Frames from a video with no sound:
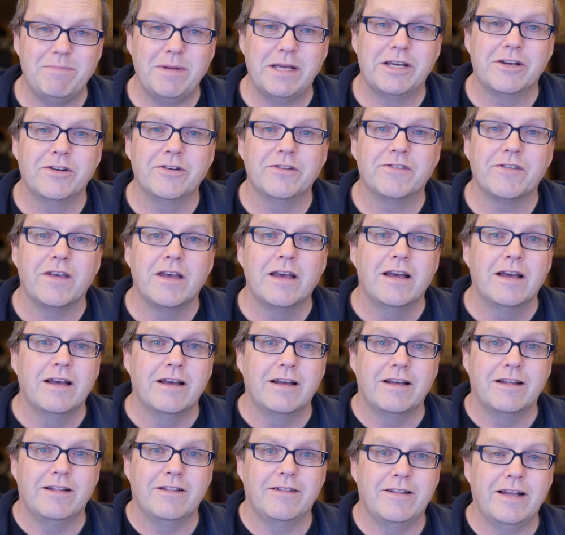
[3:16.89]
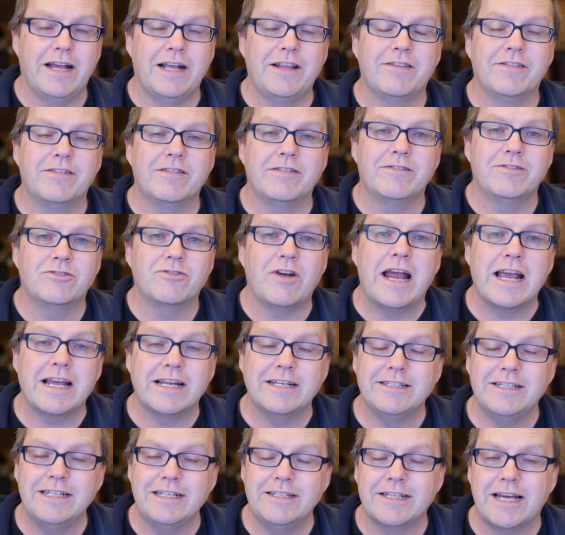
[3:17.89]
Because it's
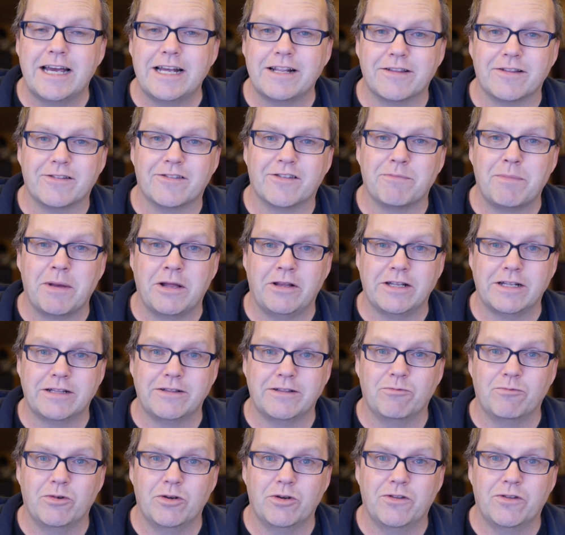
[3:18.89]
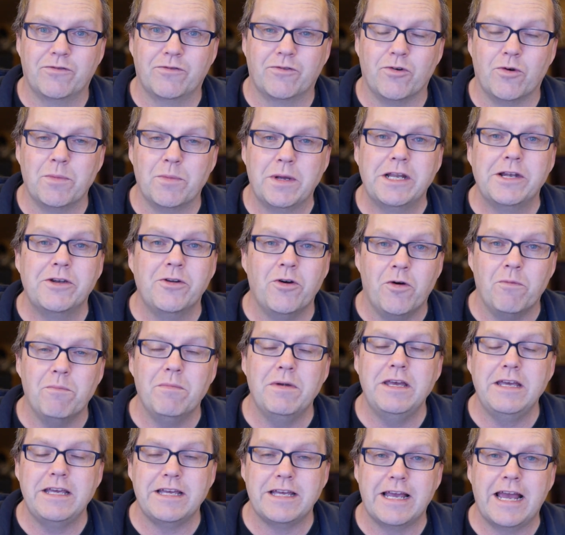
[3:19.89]
Drag and Dictate that's spelling the words for me, not
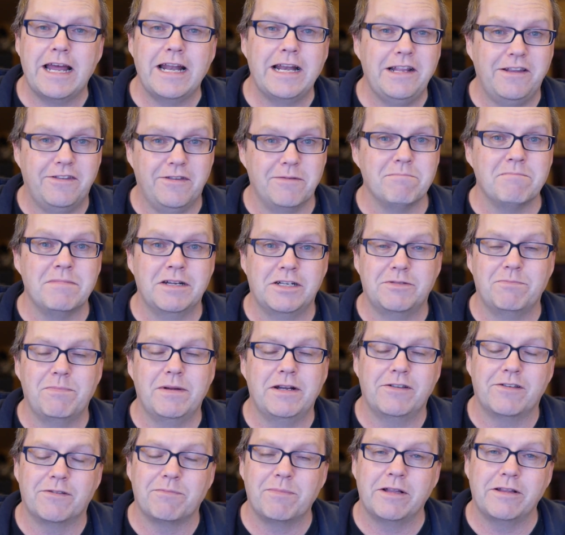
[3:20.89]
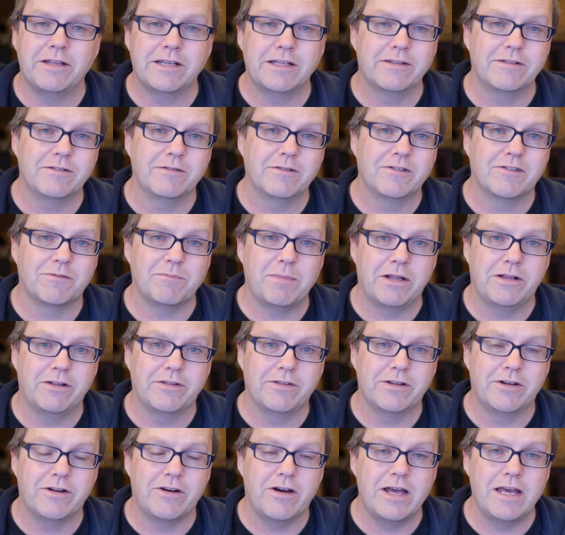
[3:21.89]
me. And it's a much better speller
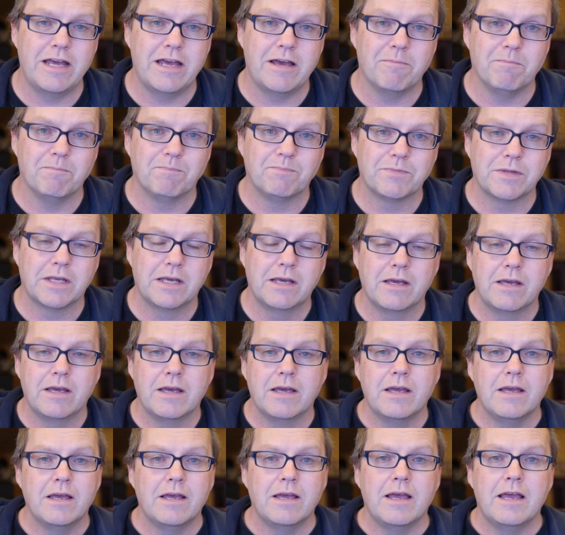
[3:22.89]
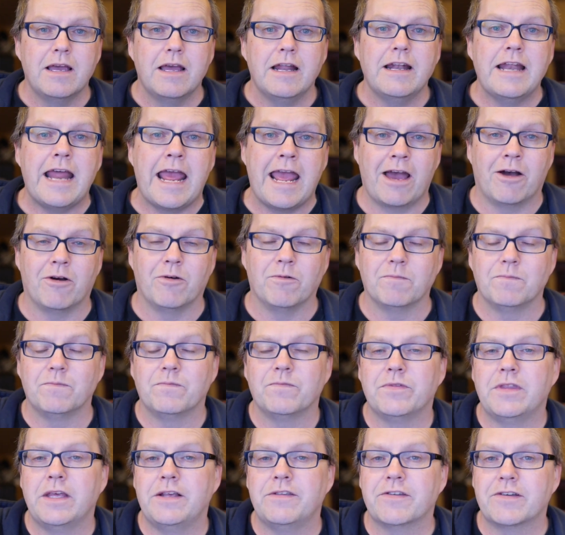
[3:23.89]
than I am. Now,
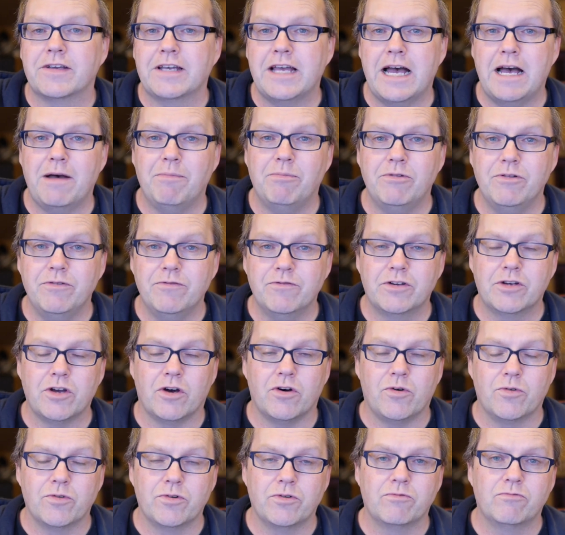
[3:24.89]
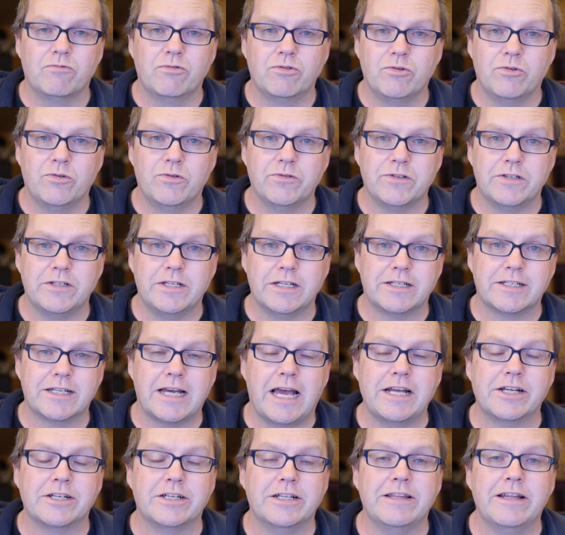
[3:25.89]
there's a couple of golden rules to
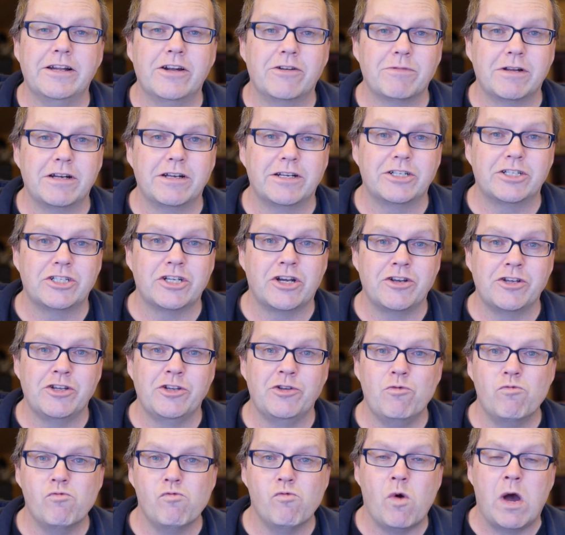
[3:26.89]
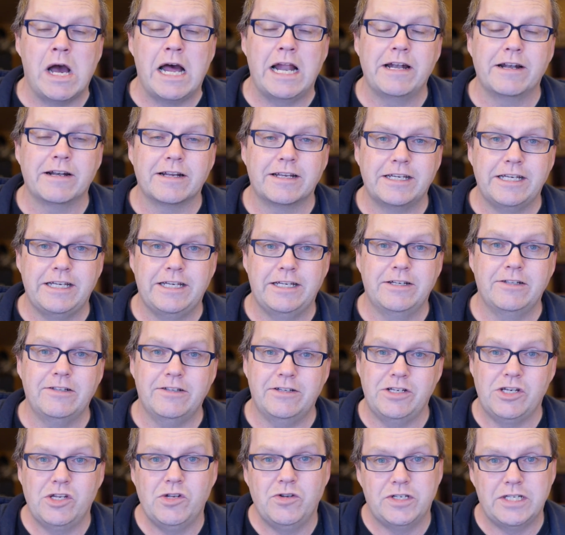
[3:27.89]
dictation. Then I'm going to show you one
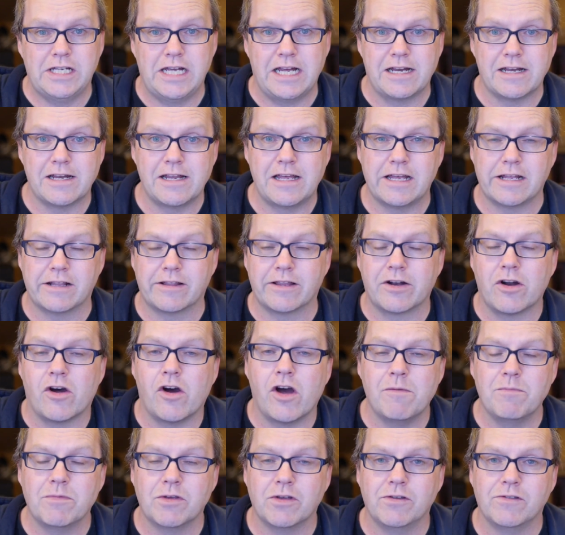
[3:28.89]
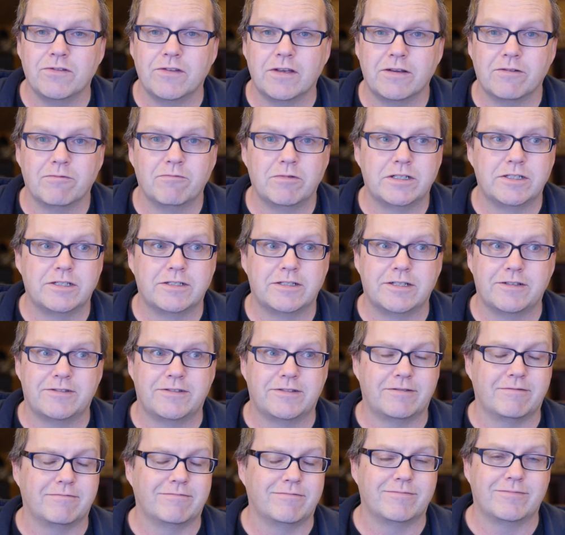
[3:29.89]
killer new technique that I'm using, which
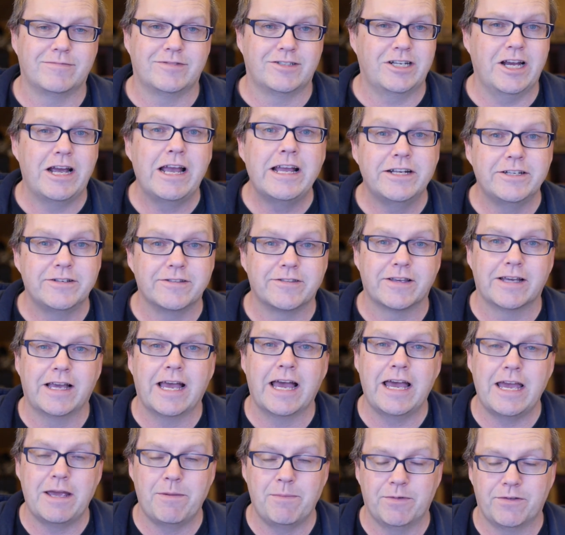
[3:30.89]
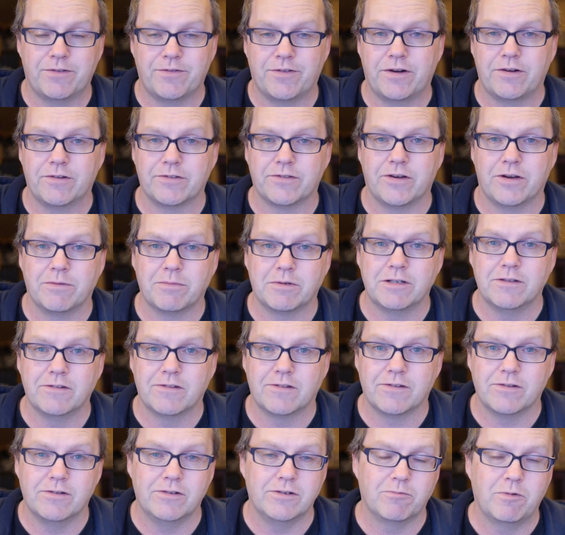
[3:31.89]
just changes the game as far as I'm
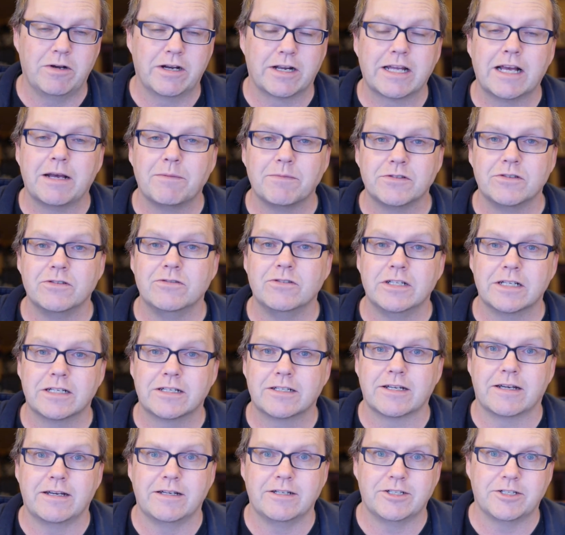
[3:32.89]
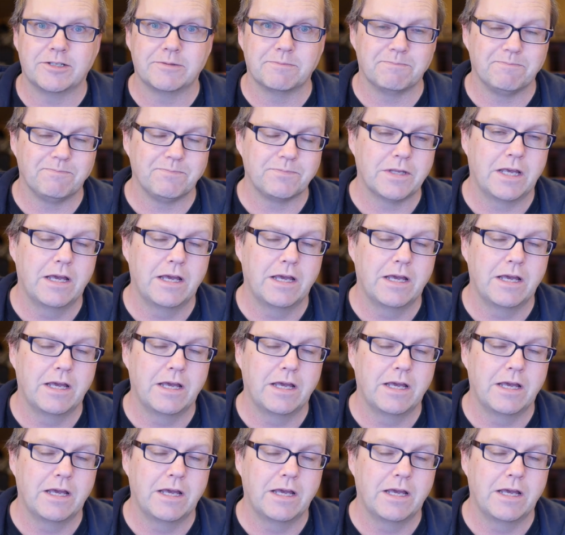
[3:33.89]
concerned when it comes to dictation.